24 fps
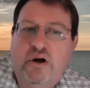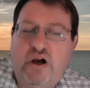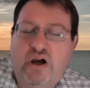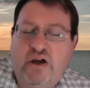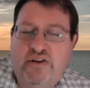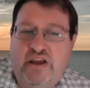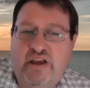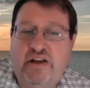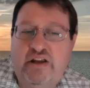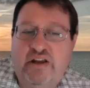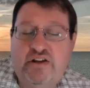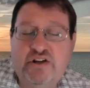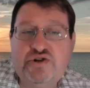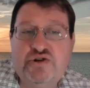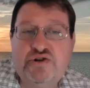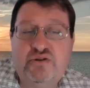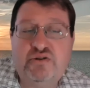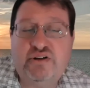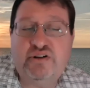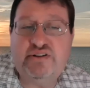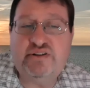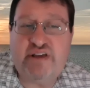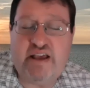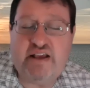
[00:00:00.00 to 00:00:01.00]
They
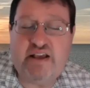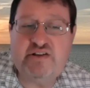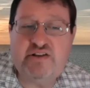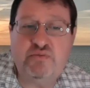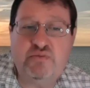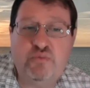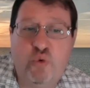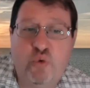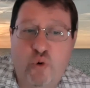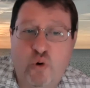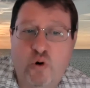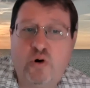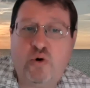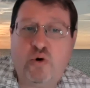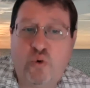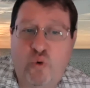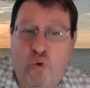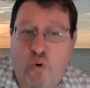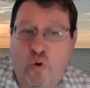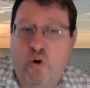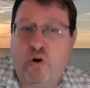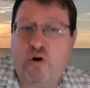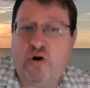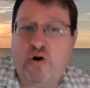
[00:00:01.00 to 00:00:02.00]
additionally take some more
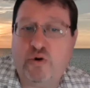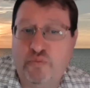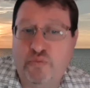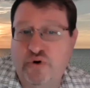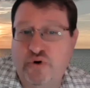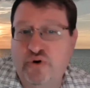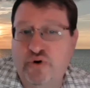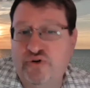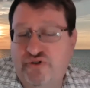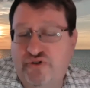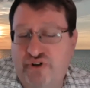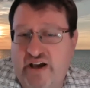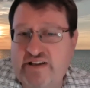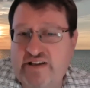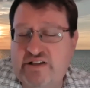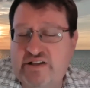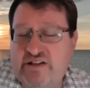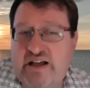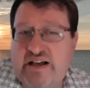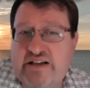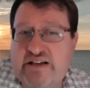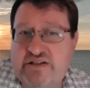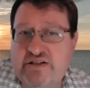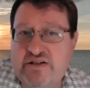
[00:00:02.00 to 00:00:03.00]
core computer science
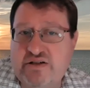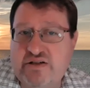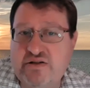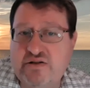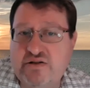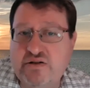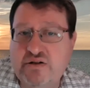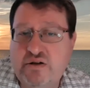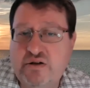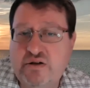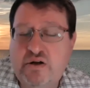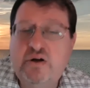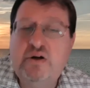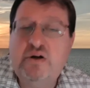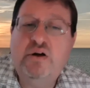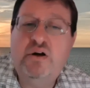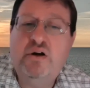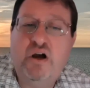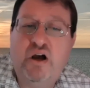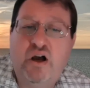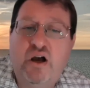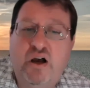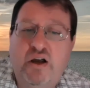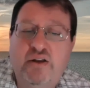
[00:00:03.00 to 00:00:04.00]
classes
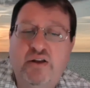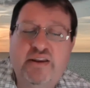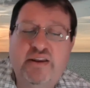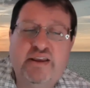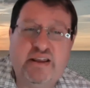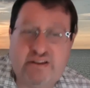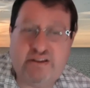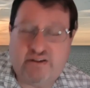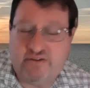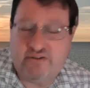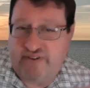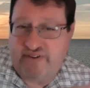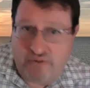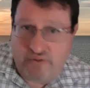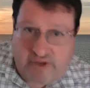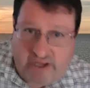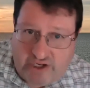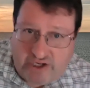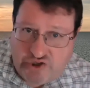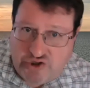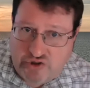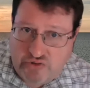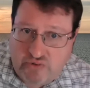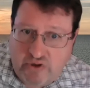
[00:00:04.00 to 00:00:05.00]
to get the
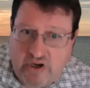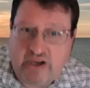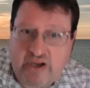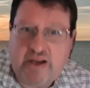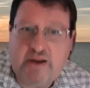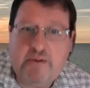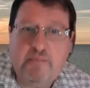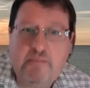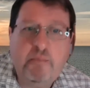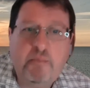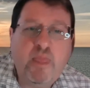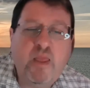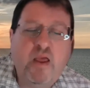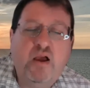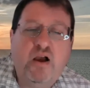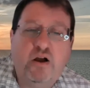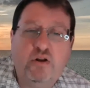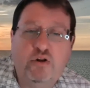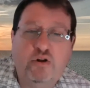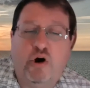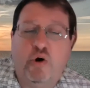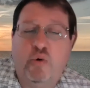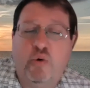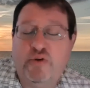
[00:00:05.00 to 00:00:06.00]
foundation ready,
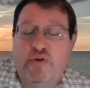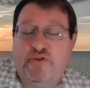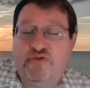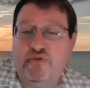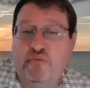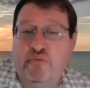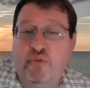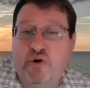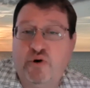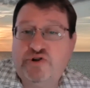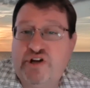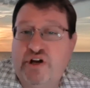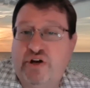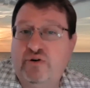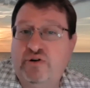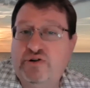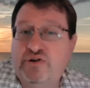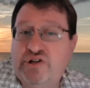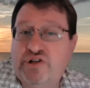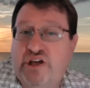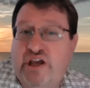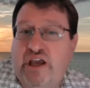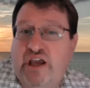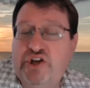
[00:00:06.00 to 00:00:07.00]
along with some more general
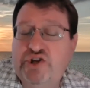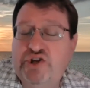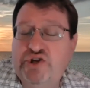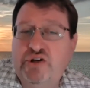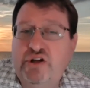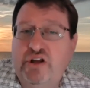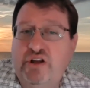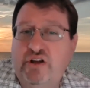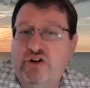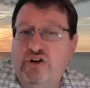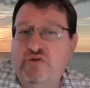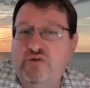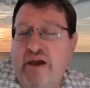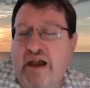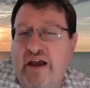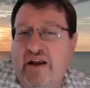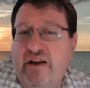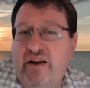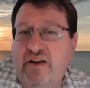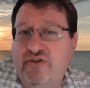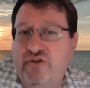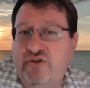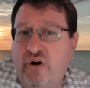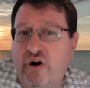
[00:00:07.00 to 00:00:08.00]
education in
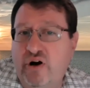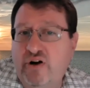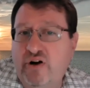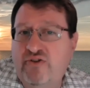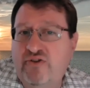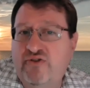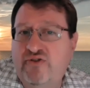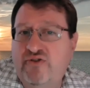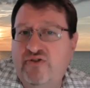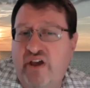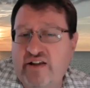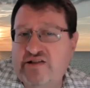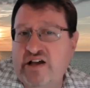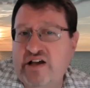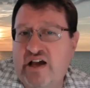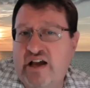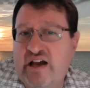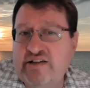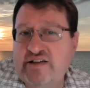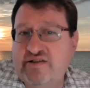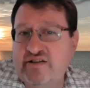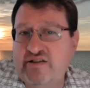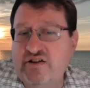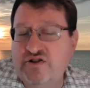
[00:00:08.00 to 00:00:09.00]
humanities and arts and
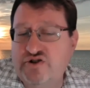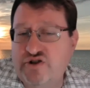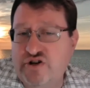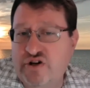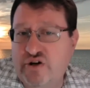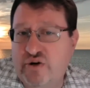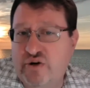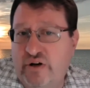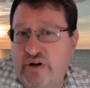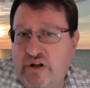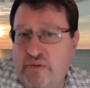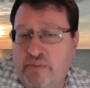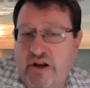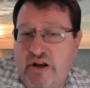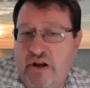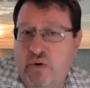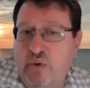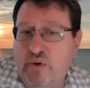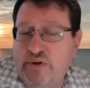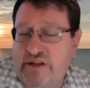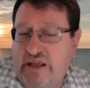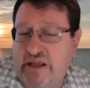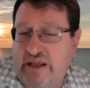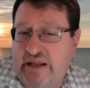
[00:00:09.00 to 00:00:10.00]
science and engineering, depending on
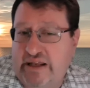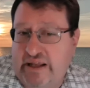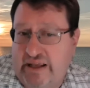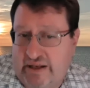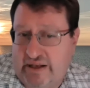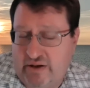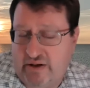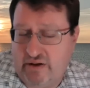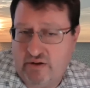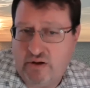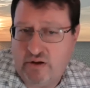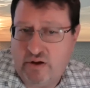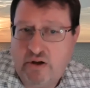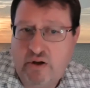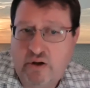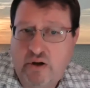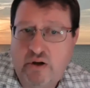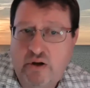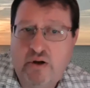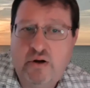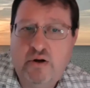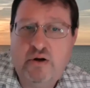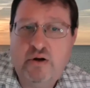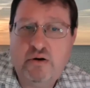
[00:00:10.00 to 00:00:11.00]
what they need.
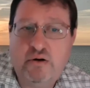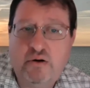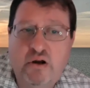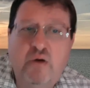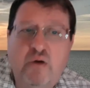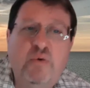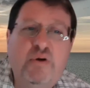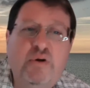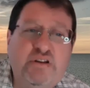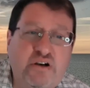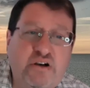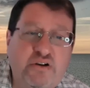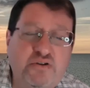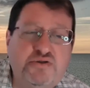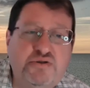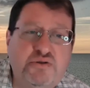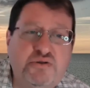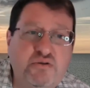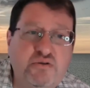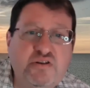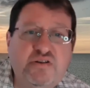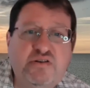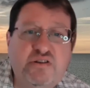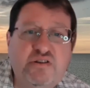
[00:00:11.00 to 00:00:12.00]
Right? We tell
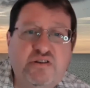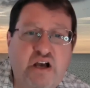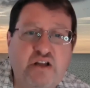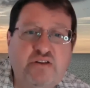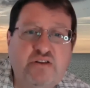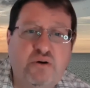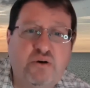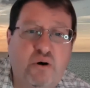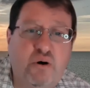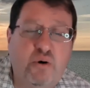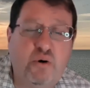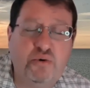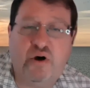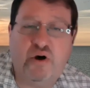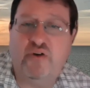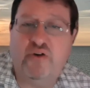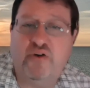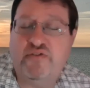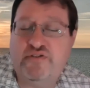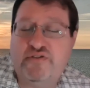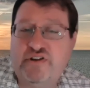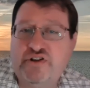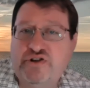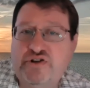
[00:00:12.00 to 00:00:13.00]
students not to hold
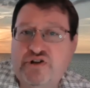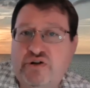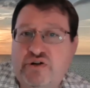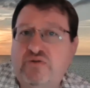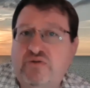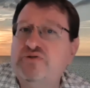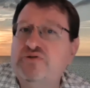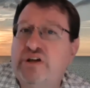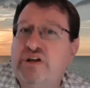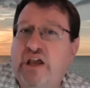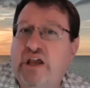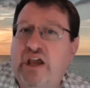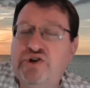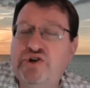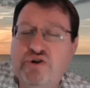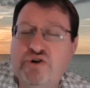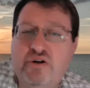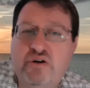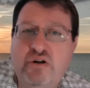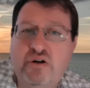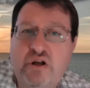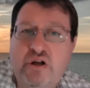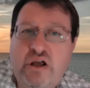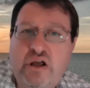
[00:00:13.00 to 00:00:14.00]
off on the general
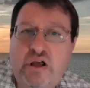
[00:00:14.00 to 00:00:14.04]
education.